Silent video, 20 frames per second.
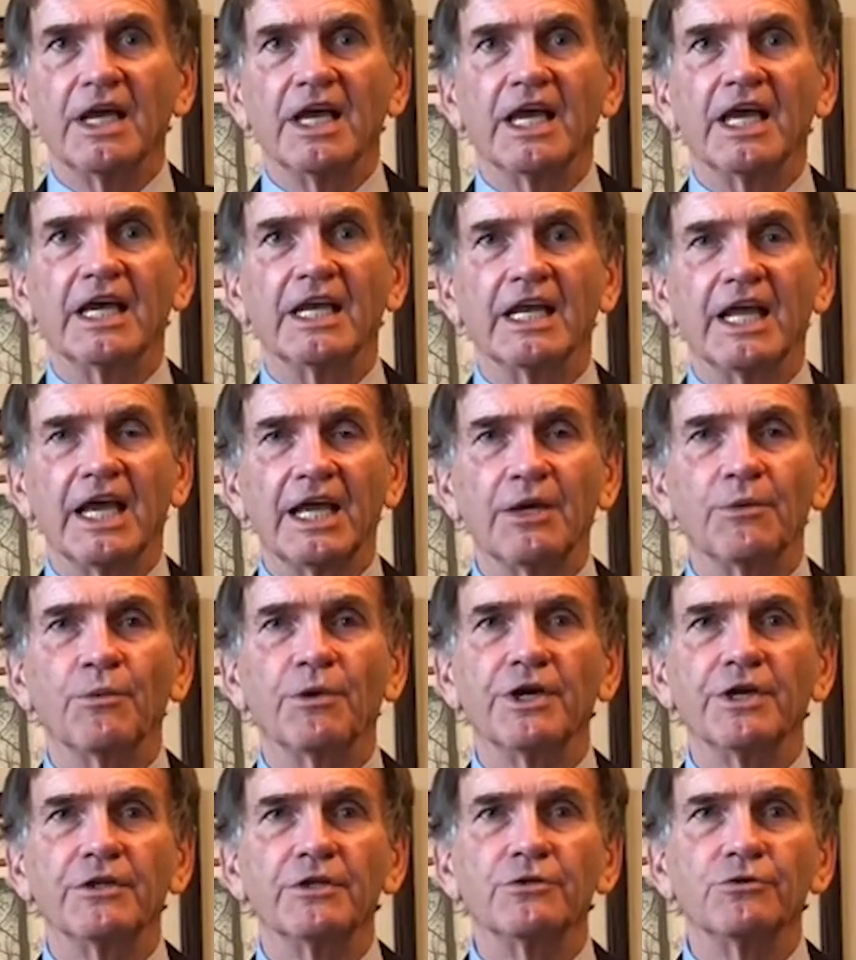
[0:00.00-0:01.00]
And a
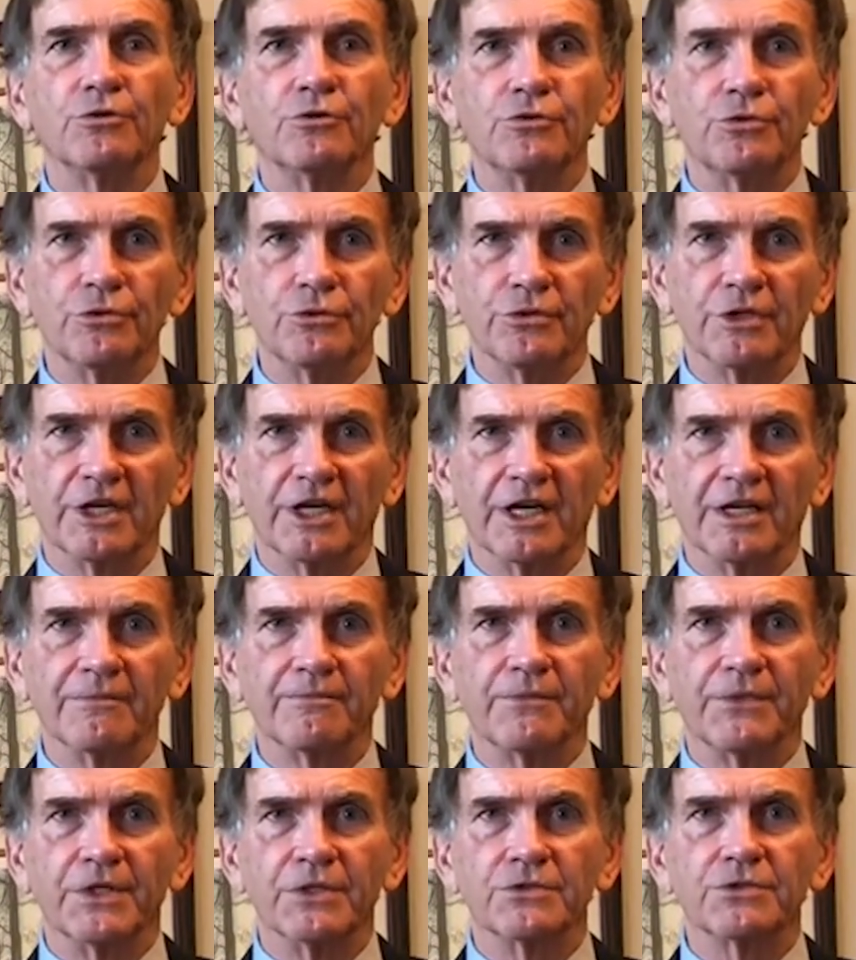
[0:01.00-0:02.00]
way that you do that
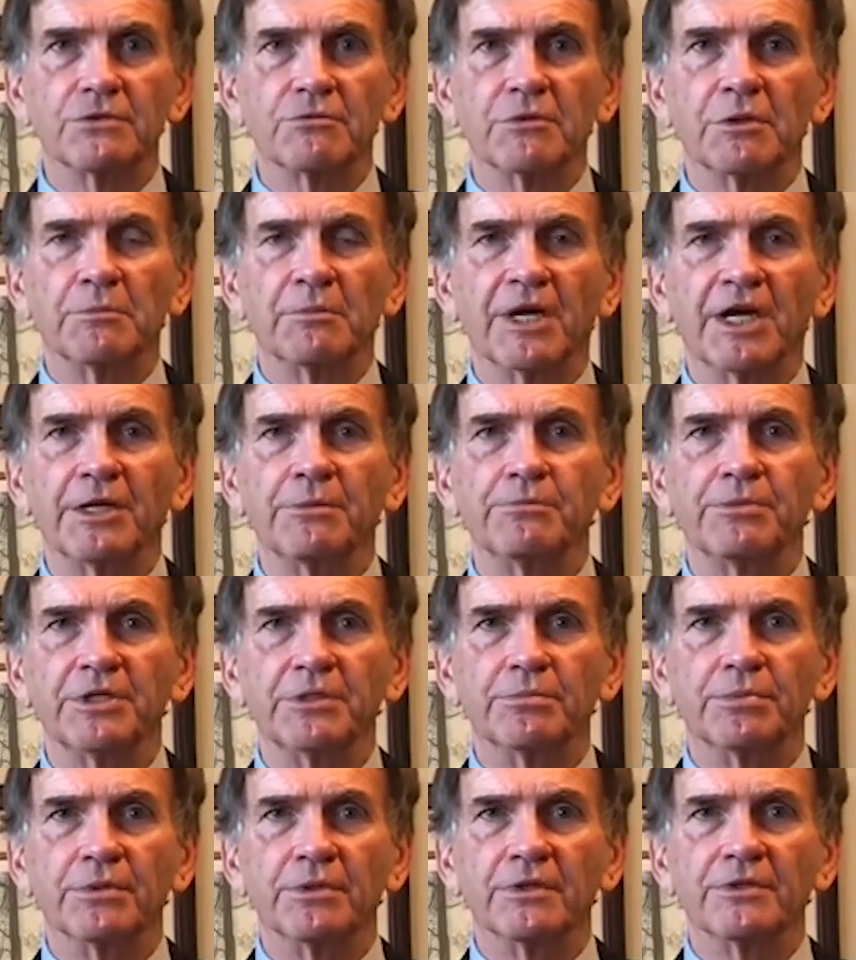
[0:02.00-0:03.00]
is to remind
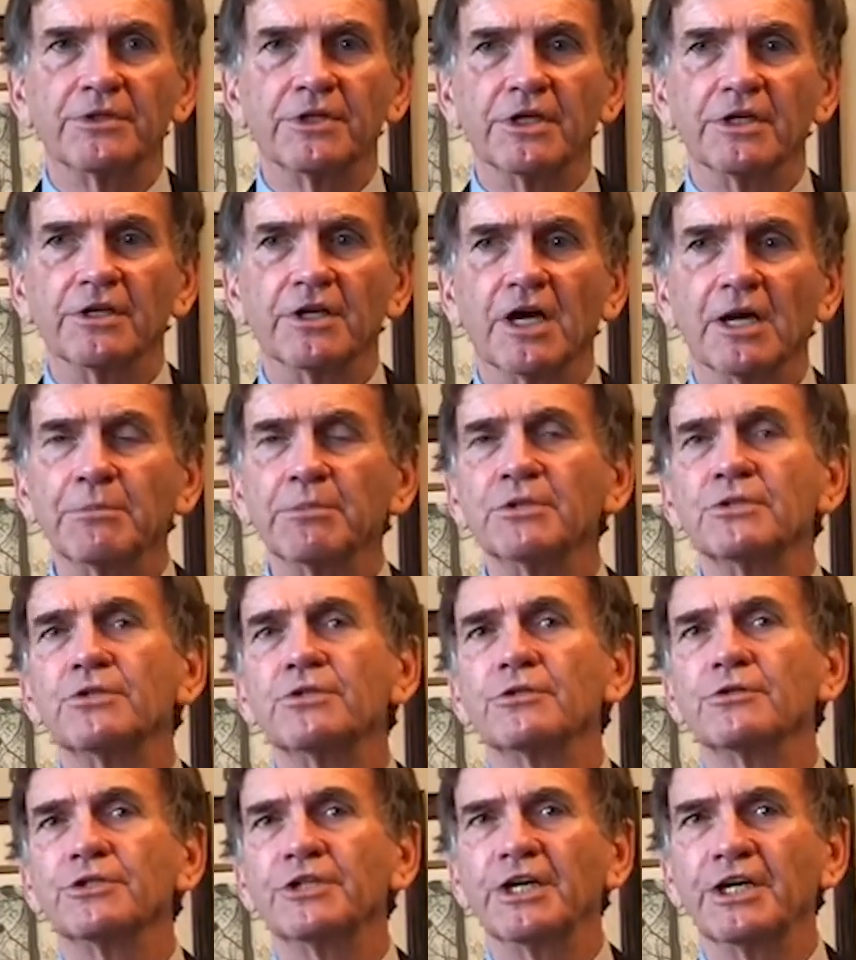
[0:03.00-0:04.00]
people that up
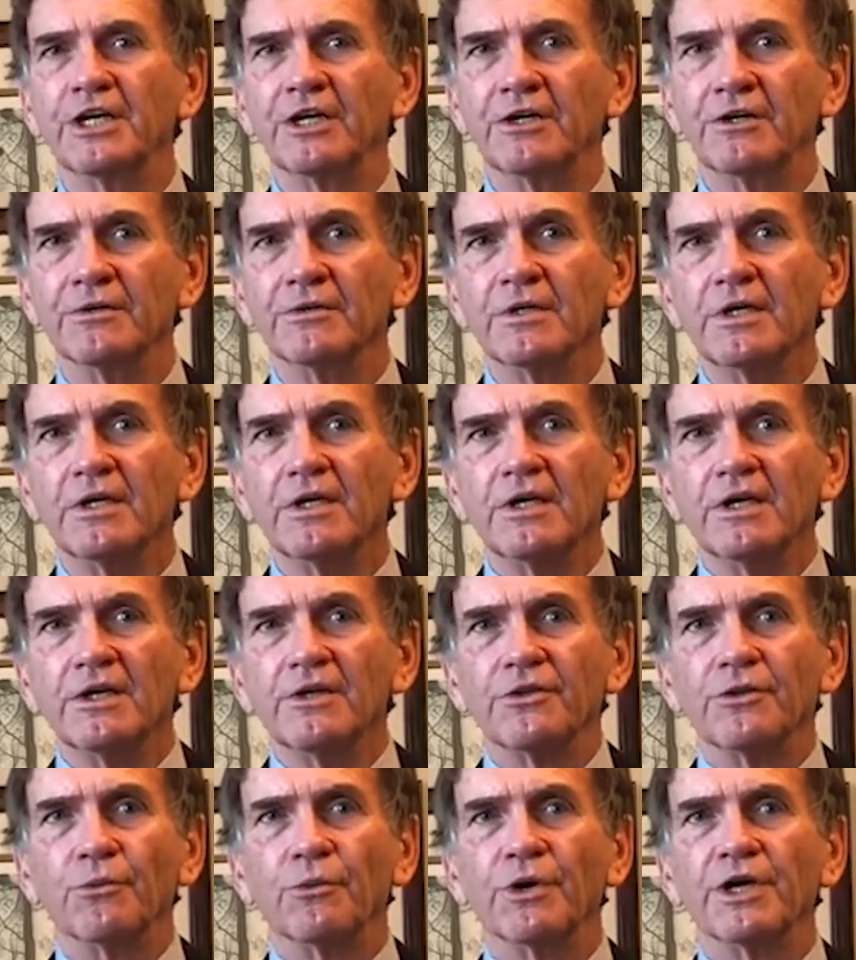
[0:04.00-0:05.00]
until now,
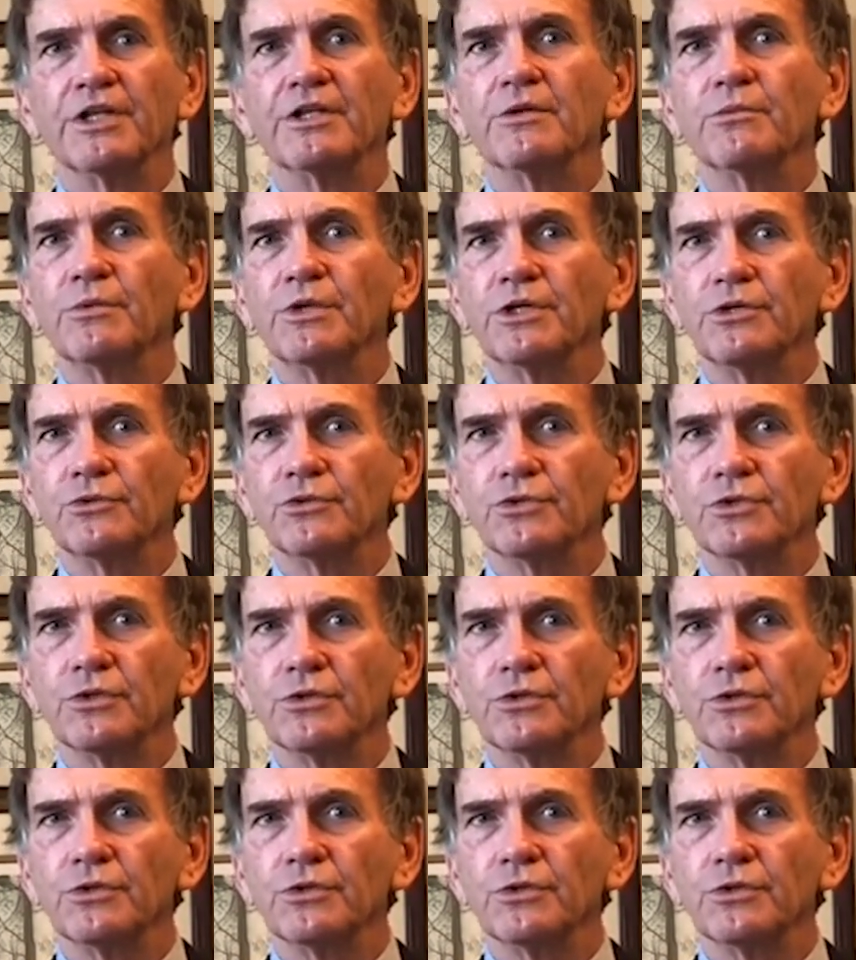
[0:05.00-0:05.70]
the way that we used to